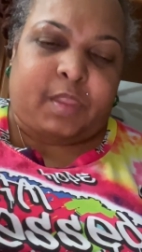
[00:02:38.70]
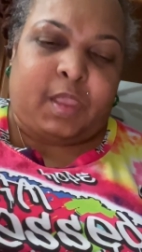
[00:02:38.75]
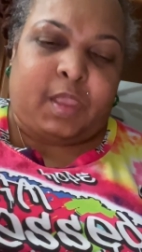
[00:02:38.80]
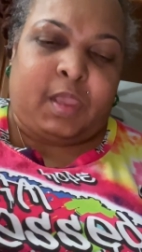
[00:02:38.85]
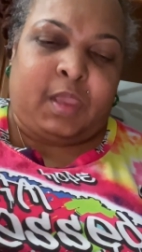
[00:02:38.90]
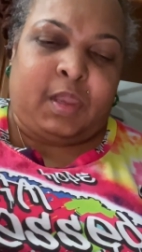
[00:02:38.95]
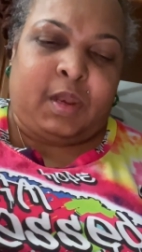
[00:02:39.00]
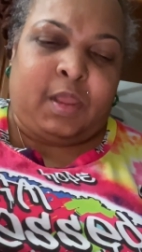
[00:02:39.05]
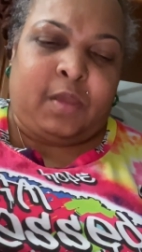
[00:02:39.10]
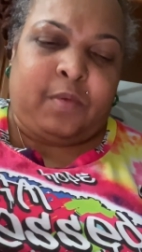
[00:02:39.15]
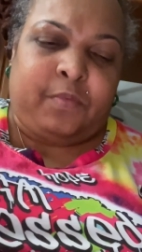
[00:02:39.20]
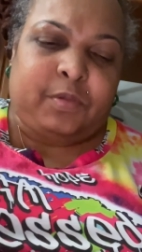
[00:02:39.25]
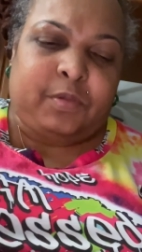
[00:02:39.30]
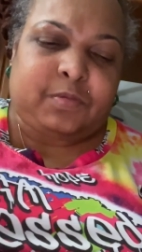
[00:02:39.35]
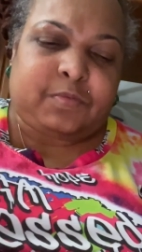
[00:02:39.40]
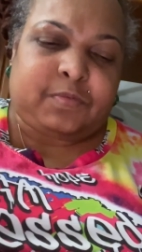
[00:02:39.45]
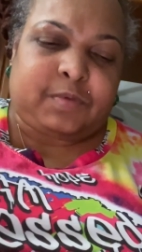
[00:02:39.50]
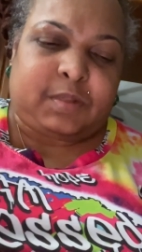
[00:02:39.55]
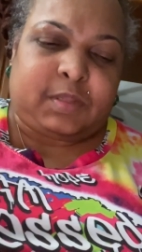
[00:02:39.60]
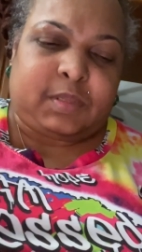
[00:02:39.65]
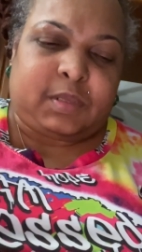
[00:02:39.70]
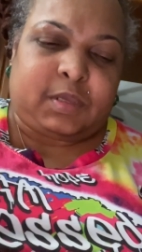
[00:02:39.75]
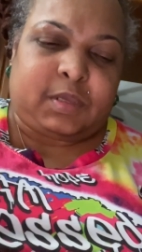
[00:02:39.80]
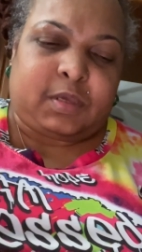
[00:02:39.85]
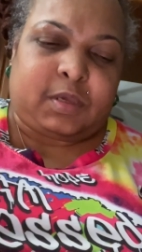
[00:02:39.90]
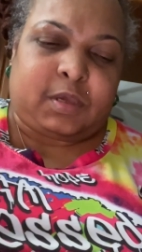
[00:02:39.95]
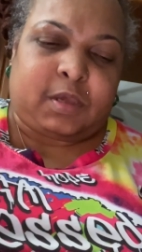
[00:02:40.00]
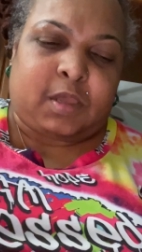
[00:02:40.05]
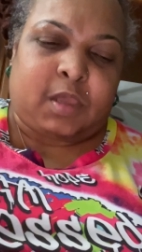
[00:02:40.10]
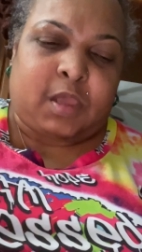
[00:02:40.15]
And that was really
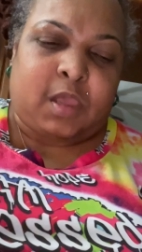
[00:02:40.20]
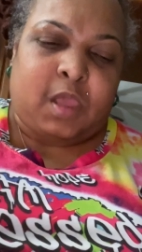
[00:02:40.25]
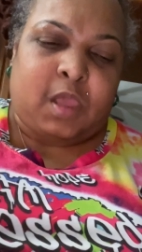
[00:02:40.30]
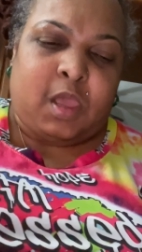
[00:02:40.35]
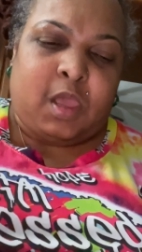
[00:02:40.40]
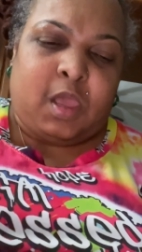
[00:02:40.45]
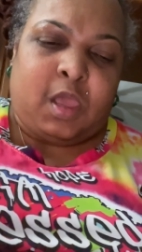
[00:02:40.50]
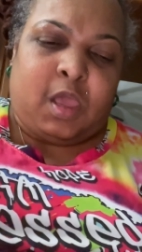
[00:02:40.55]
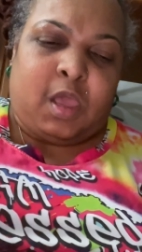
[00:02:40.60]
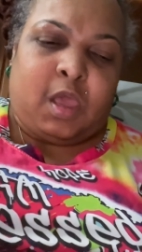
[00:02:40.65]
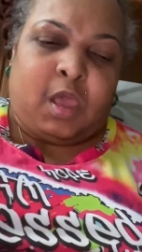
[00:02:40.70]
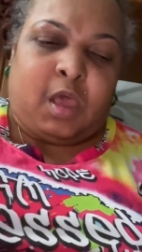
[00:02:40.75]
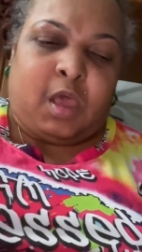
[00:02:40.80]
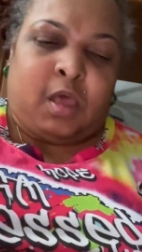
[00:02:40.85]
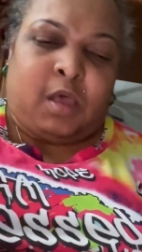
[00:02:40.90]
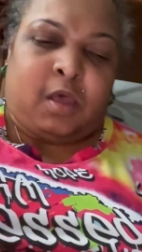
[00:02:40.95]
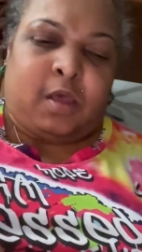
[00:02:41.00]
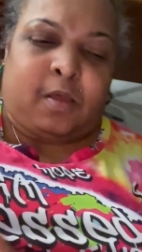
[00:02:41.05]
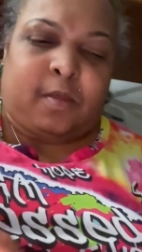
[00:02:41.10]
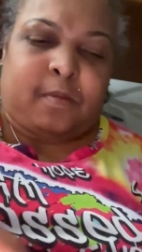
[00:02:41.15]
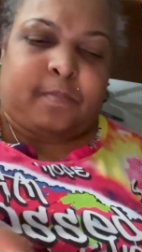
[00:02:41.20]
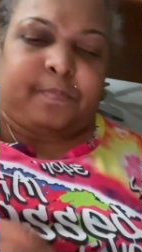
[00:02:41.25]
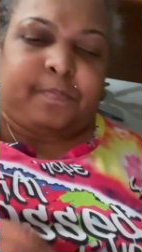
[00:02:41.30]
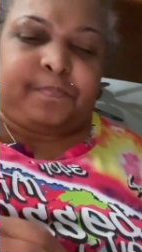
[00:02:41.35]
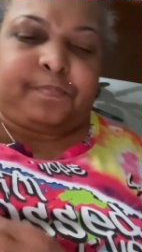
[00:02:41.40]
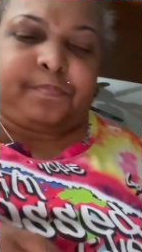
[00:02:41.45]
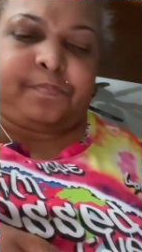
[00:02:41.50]
good. Um,